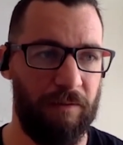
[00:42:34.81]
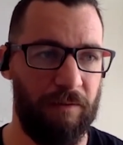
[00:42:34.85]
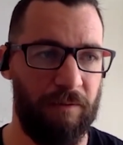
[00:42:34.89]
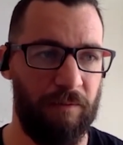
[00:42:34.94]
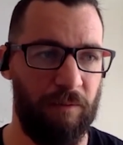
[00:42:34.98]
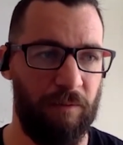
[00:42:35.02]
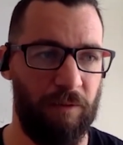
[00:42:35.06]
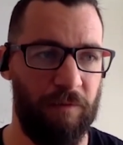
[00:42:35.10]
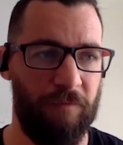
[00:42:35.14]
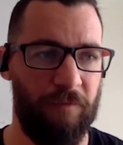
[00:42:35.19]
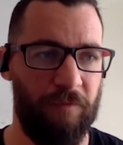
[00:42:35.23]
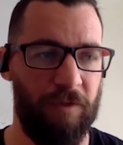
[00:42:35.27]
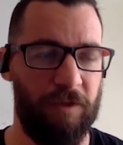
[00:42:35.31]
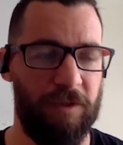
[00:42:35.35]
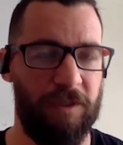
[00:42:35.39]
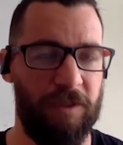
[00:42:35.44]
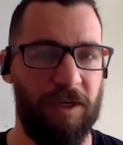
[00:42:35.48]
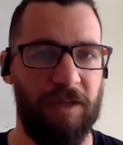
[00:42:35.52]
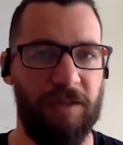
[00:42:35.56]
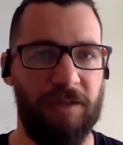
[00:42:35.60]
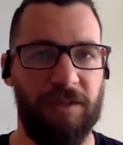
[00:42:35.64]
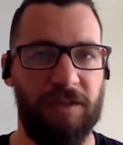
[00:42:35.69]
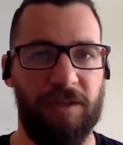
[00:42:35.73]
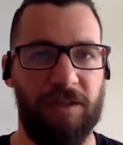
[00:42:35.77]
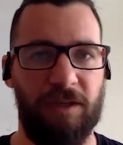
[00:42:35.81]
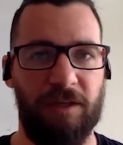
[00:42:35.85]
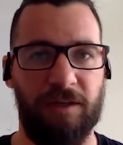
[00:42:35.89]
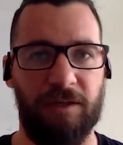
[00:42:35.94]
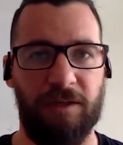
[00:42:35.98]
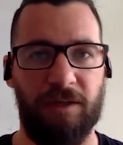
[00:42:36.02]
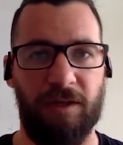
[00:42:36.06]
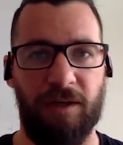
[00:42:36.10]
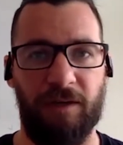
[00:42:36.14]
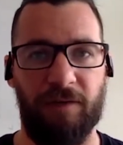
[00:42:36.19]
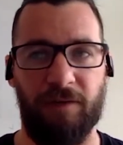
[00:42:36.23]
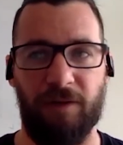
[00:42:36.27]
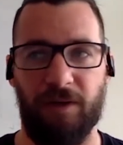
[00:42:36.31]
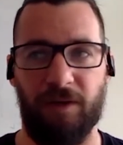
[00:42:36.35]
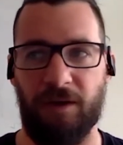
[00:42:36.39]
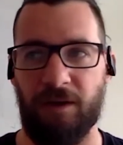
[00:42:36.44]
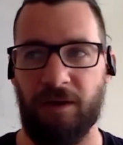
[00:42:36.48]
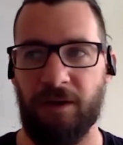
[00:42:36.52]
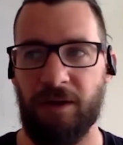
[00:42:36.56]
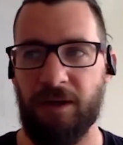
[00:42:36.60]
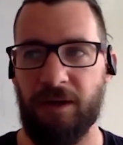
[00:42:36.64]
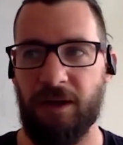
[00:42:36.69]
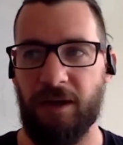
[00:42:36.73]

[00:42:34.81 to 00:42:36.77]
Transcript: we were the first agency to deliver